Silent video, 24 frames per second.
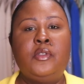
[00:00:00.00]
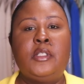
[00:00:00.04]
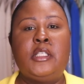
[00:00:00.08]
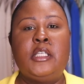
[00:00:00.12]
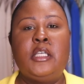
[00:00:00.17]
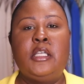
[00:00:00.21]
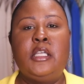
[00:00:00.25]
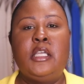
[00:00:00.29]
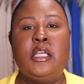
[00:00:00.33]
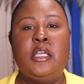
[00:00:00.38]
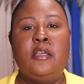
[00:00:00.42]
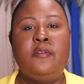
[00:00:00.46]
to
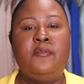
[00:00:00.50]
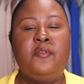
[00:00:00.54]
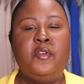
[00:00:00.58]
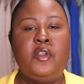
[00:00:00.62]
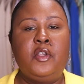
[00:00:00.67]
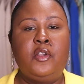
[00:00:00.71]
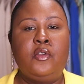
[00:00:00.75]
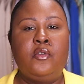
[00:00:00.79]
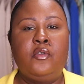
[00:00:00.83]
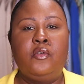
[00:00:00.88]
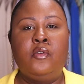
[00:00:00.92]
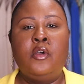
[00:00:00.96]
give
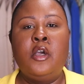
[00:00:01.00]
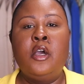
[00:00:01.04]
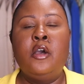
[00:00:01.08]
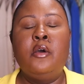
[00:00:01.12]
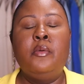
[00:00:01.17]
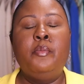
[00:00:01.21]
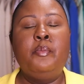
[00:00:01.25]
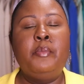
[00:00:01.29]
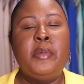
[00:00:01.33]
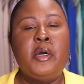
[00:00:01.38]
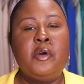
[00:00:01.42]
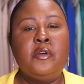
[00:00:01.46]
you
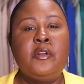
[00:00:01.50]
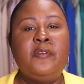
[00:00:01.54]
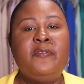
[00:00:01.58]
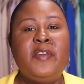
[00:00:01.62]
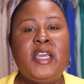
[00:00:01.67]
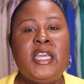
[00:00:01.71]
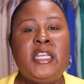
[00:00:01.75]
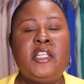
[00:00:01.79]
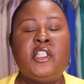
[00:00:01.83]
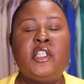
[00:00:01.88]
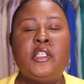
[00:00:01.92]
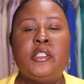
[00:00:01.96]

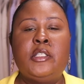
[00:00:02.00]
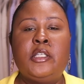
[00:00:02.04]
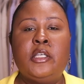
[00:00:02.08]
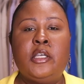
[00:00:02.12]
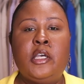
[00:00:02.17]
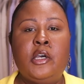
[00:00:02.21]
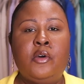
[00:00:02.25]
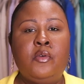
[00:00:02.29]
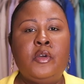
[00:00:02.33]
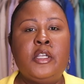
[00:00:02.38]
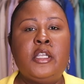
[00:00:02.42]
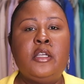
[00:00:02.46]
motivation to
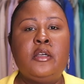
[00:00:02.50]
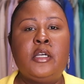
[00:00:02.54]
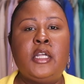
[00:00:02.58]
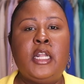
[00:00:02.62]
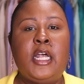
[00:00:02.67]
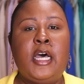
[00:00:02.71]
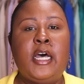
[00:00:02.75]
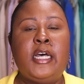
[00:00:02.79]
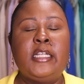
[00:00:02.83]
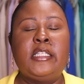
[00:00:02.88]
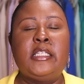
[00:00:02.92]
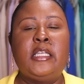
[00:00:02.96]
go in your
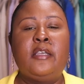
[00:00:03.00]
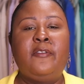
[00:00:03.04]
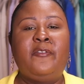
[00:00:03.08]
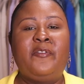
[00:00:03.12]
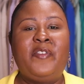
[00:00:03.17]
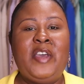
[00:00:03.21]
closet,